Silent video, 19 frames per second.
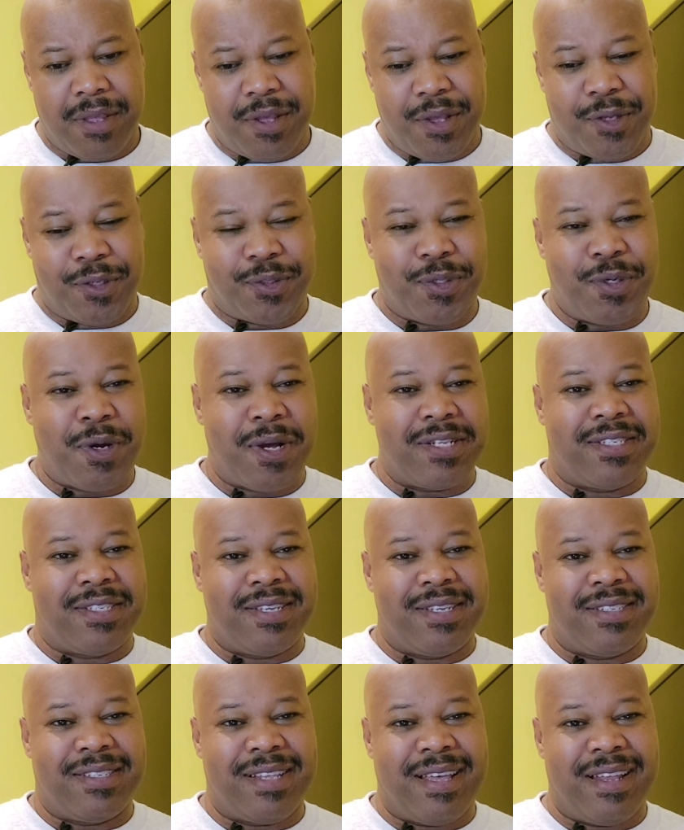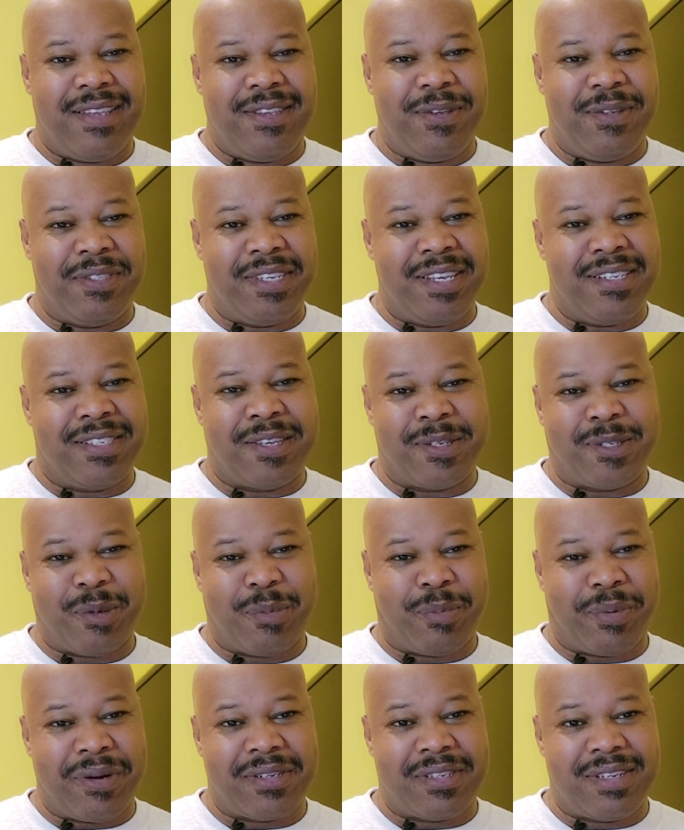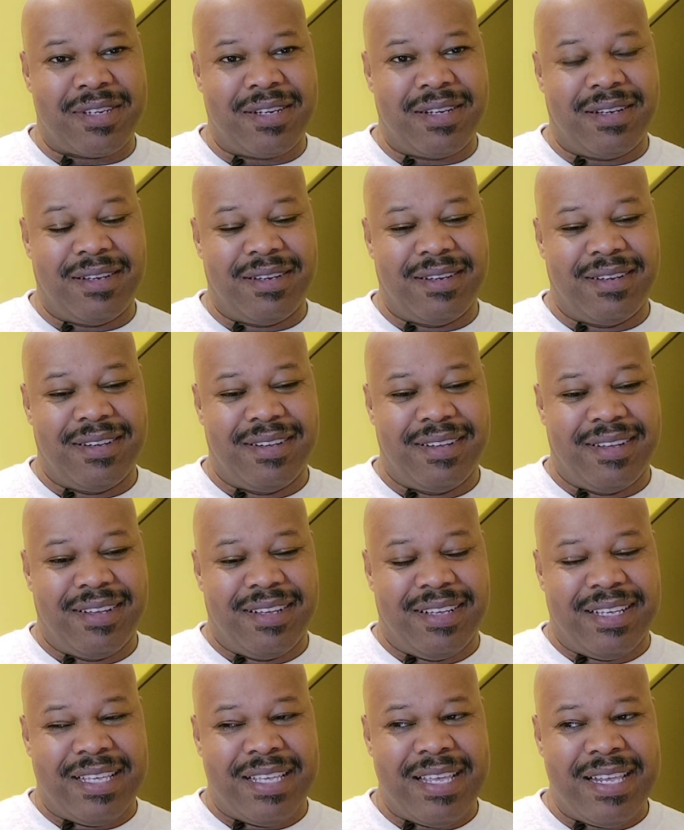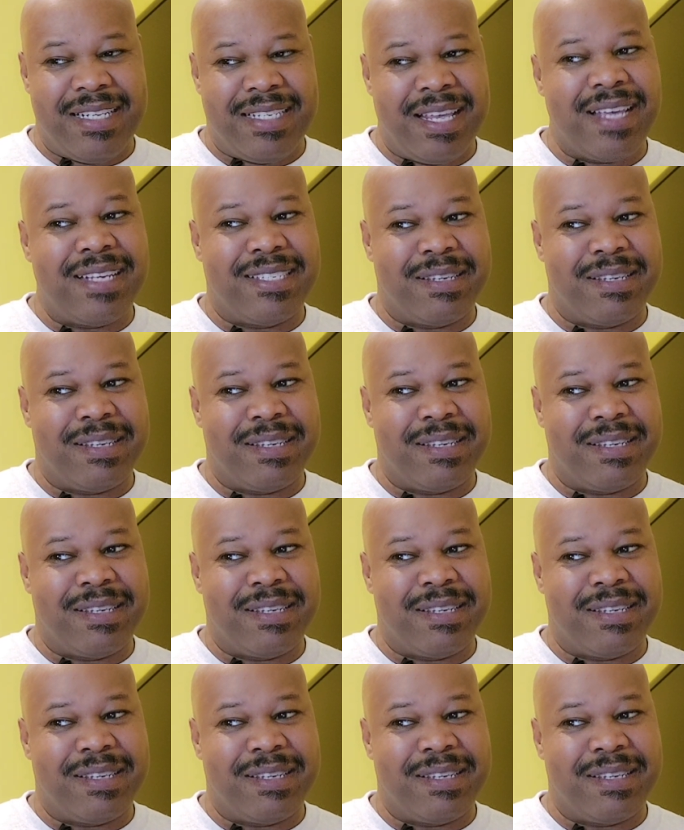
So God says that you see such a person, he takes